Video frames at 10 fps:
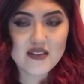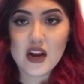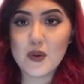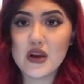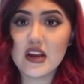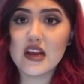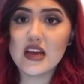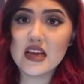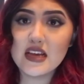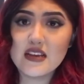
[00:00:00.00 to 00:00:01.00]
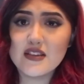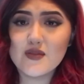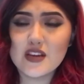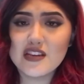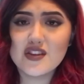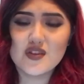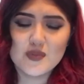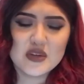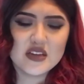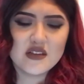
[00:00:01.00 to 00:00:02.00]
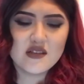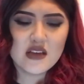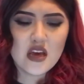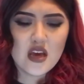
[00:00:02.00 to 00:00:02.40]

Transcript: that I wanted to hit in this video just because